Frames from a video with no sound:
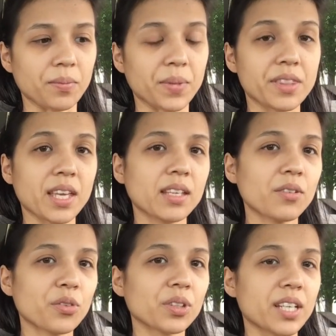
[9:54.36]
But thank you
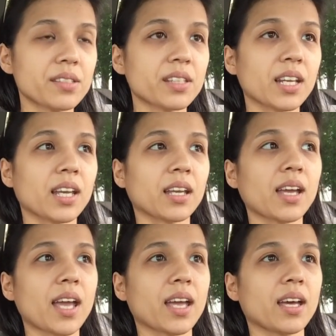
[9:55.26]
for listening,
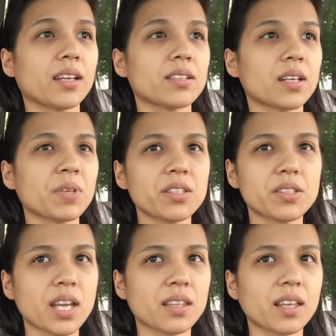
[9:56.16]
and I'm not
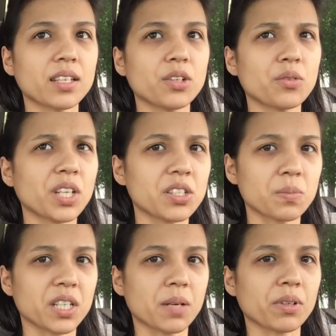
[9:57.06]
saying that you need to
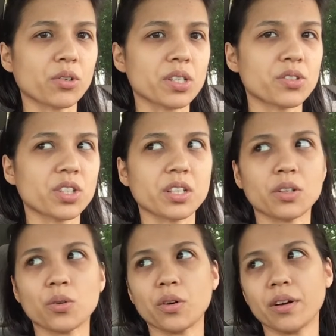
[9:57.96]
become a
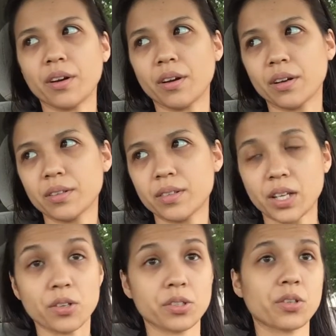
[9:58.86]
Christian or
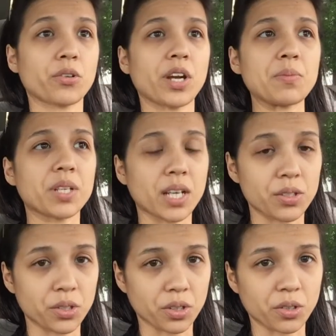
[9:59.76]
that you're so great
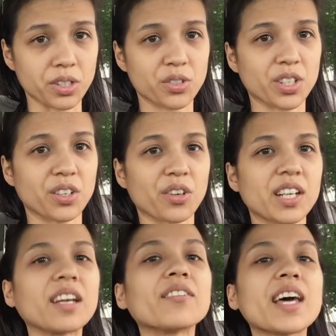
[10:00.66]
because you're a Christian or
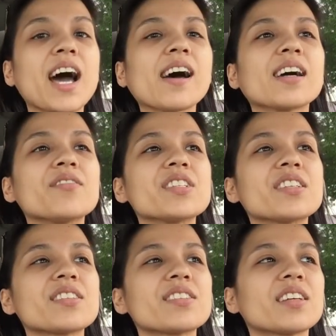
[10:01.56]
any of that. I'm
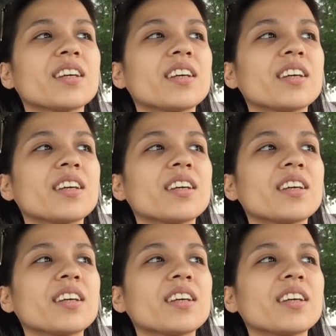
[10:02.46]
just